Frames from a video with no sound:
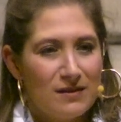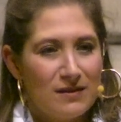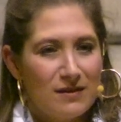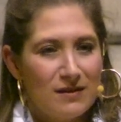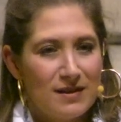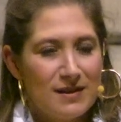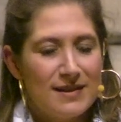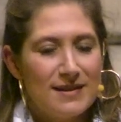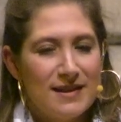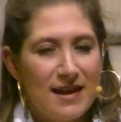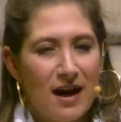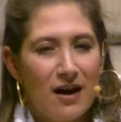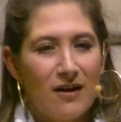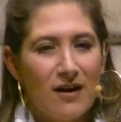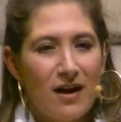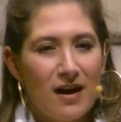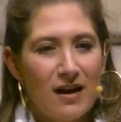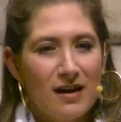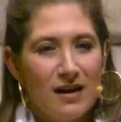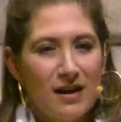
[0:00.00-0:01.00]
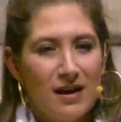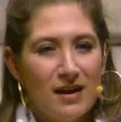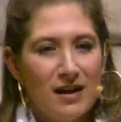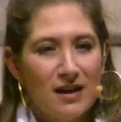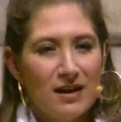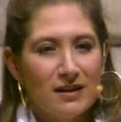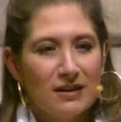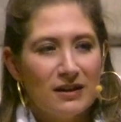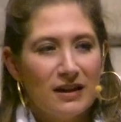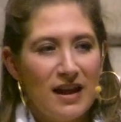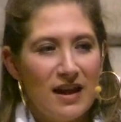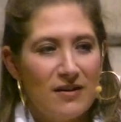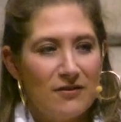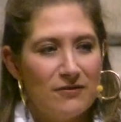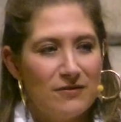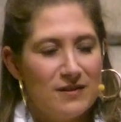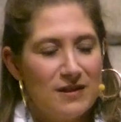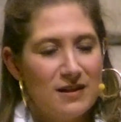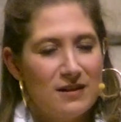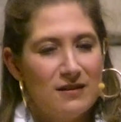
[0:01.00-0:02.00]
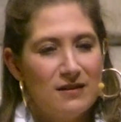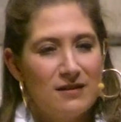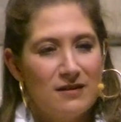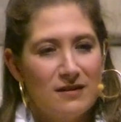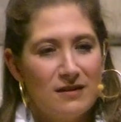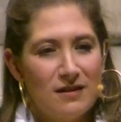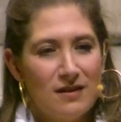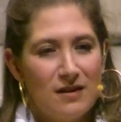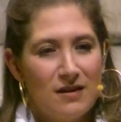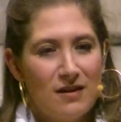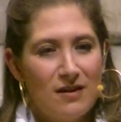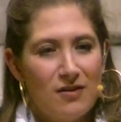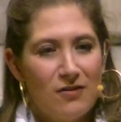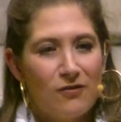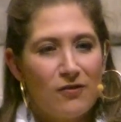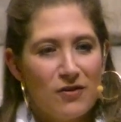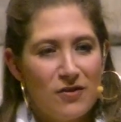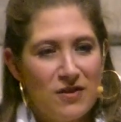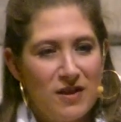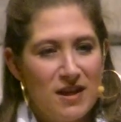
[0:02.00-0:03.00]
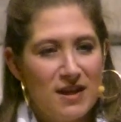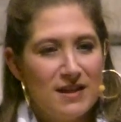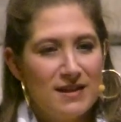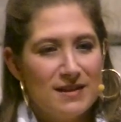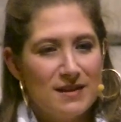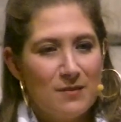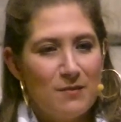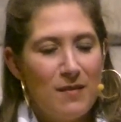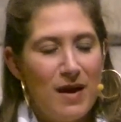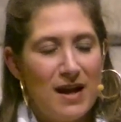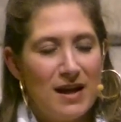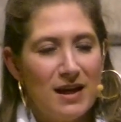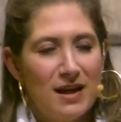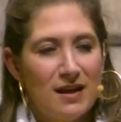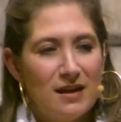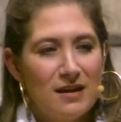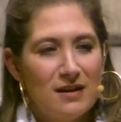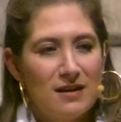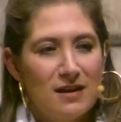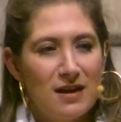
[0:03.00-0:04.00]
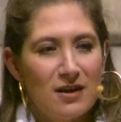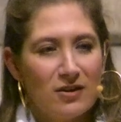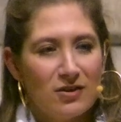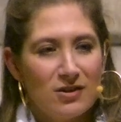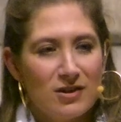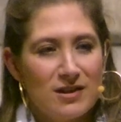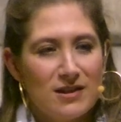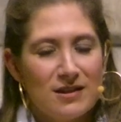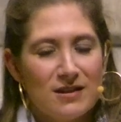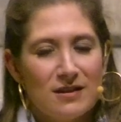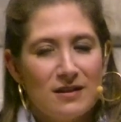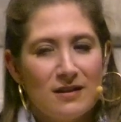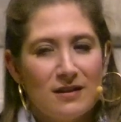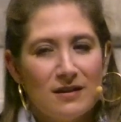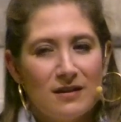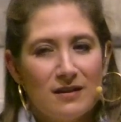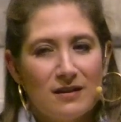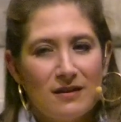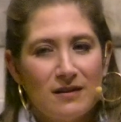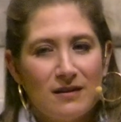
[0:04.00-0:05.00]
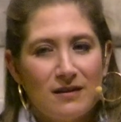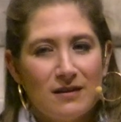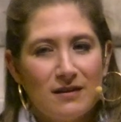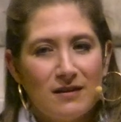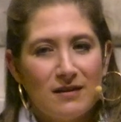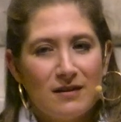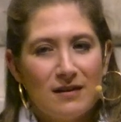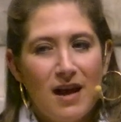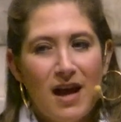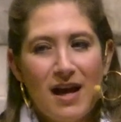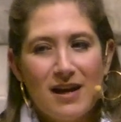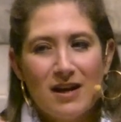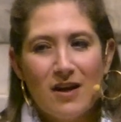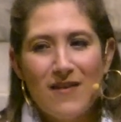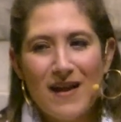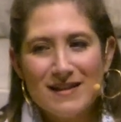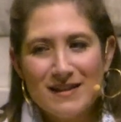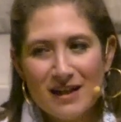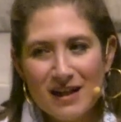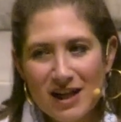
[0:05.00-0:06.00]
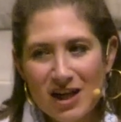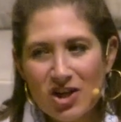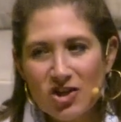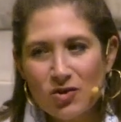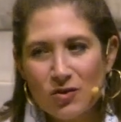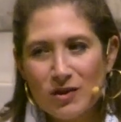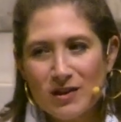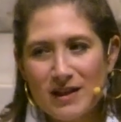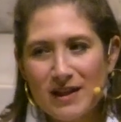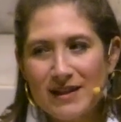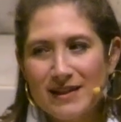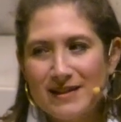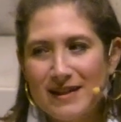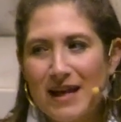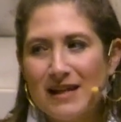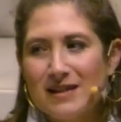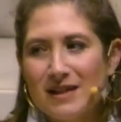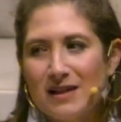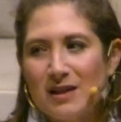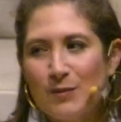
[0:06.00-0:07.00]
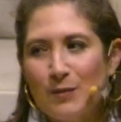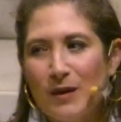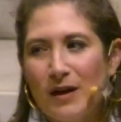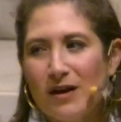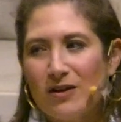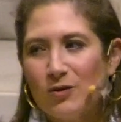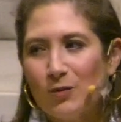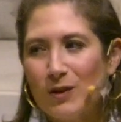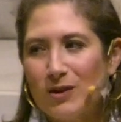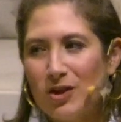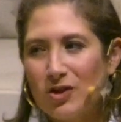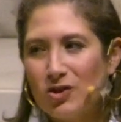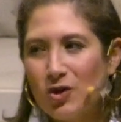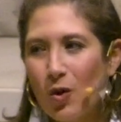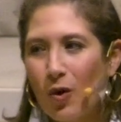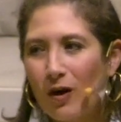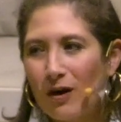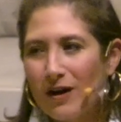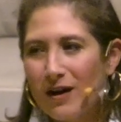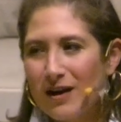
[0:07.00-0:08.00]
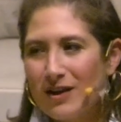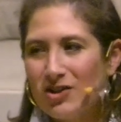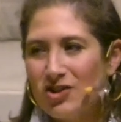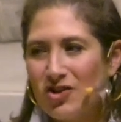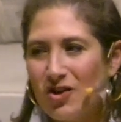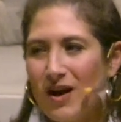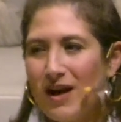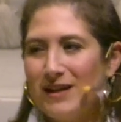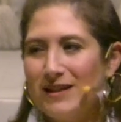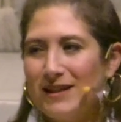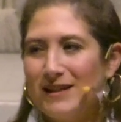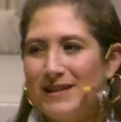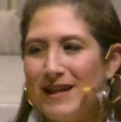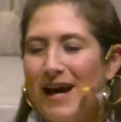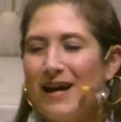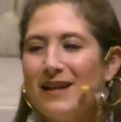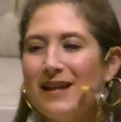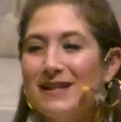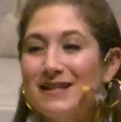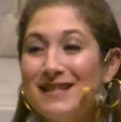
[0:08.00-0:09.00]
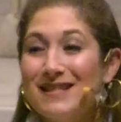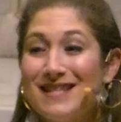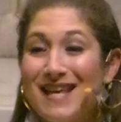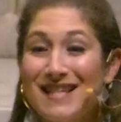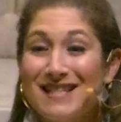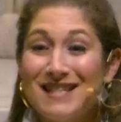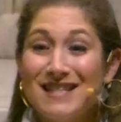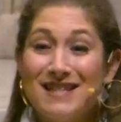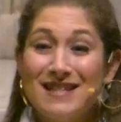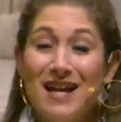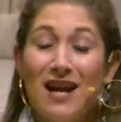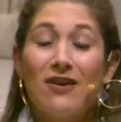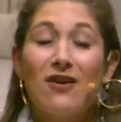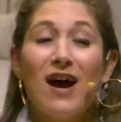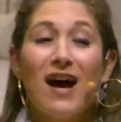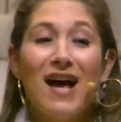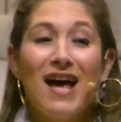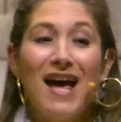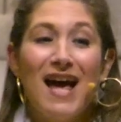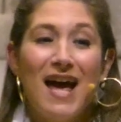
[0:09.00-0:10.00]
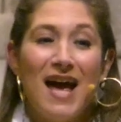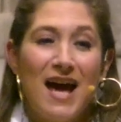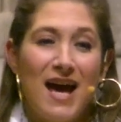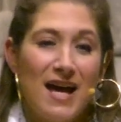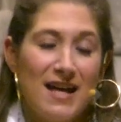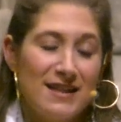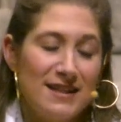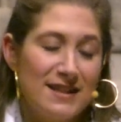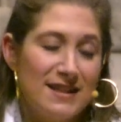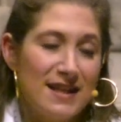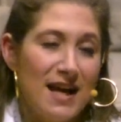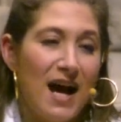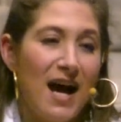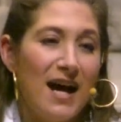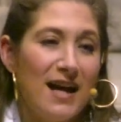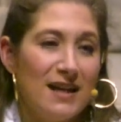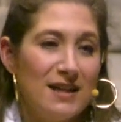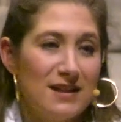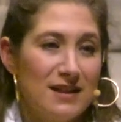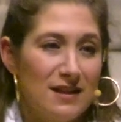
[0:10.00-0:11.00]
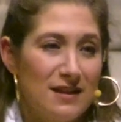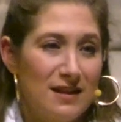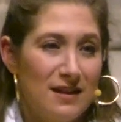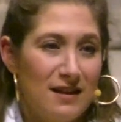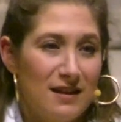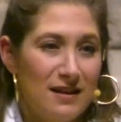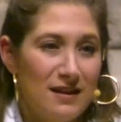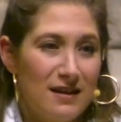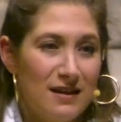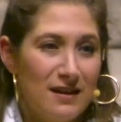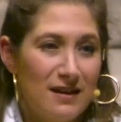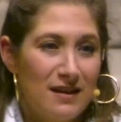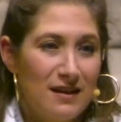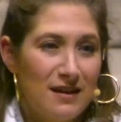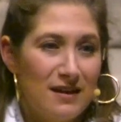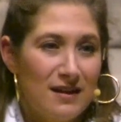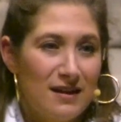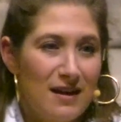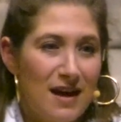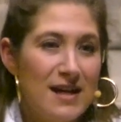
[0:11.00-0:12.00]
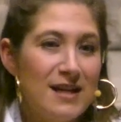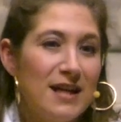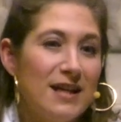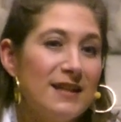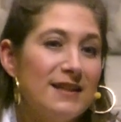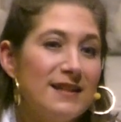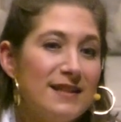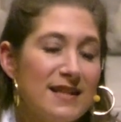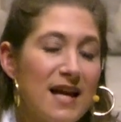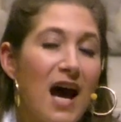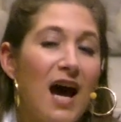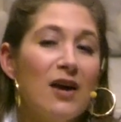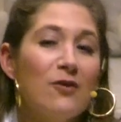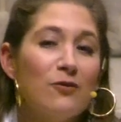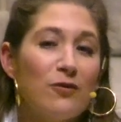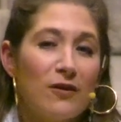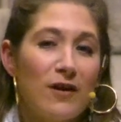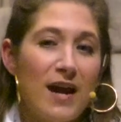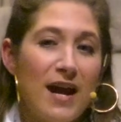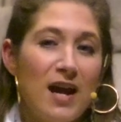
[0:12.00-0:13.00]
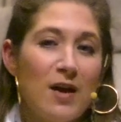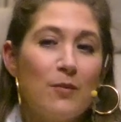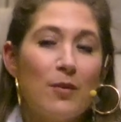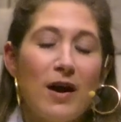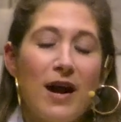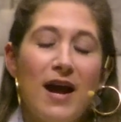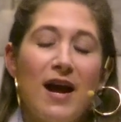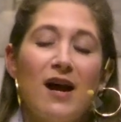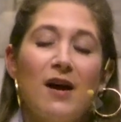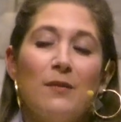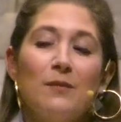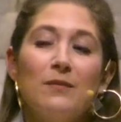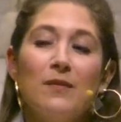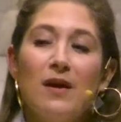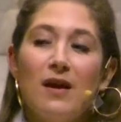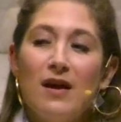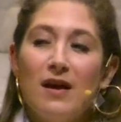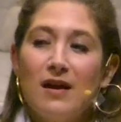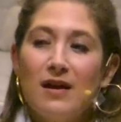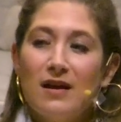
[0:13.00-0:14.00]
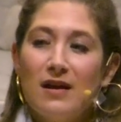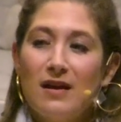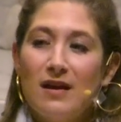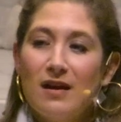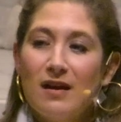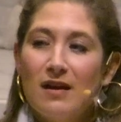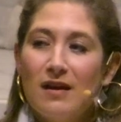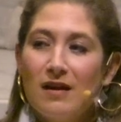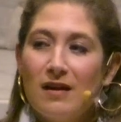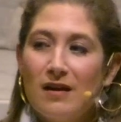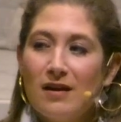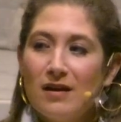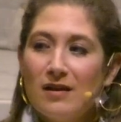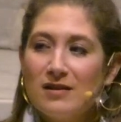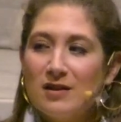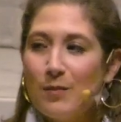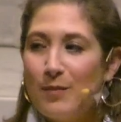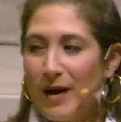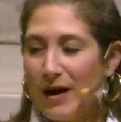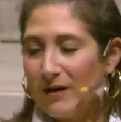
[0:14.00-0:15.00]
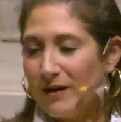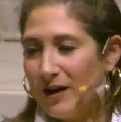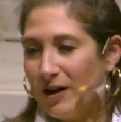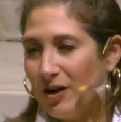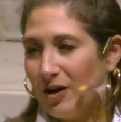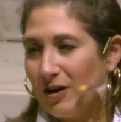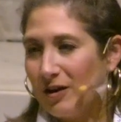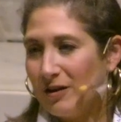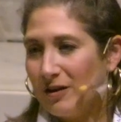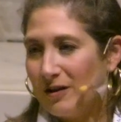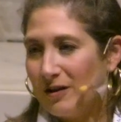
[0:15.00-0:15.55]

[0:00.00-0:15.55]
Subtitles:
Sarah lived for these many years. Now that's an interesting sentence because what the Torah is trying to tell us is that Sarah has died and it is time for Abraham to bury her.